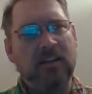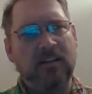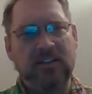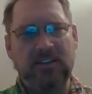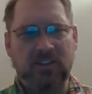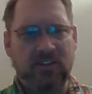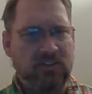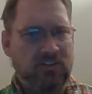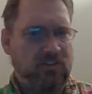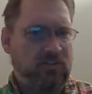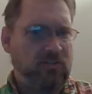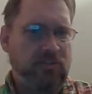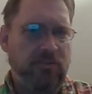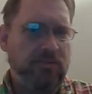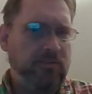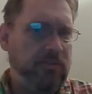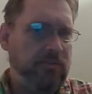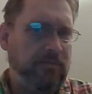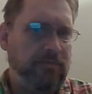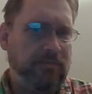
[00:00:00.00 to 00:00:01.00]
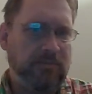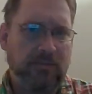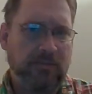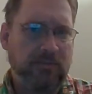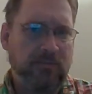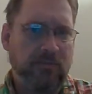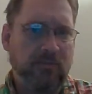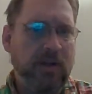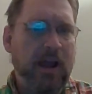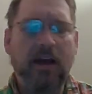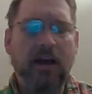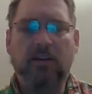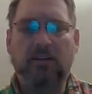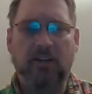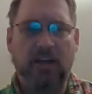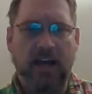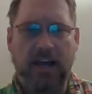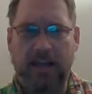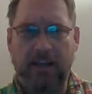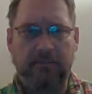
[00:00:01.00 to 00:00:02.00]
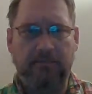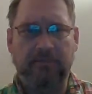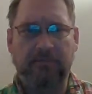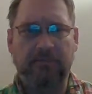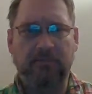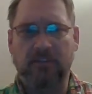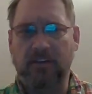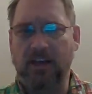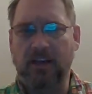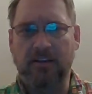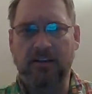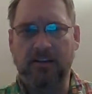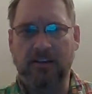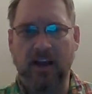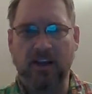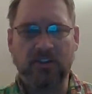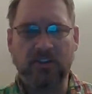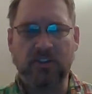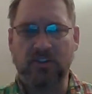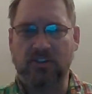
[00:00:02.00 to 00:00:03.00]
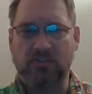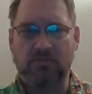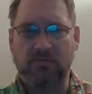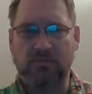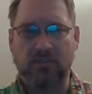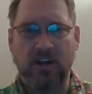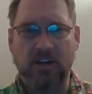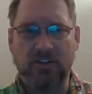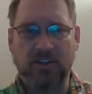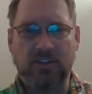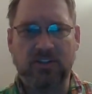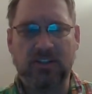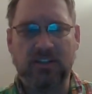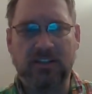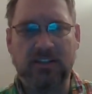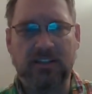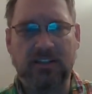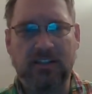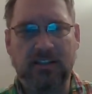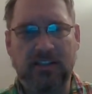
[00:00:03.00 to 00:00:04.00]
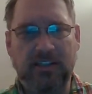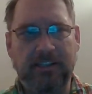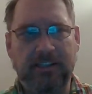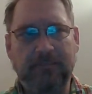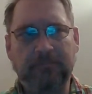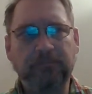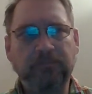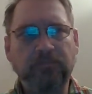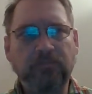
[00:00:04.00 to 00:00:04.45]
This is true throughout life, not just in D&D.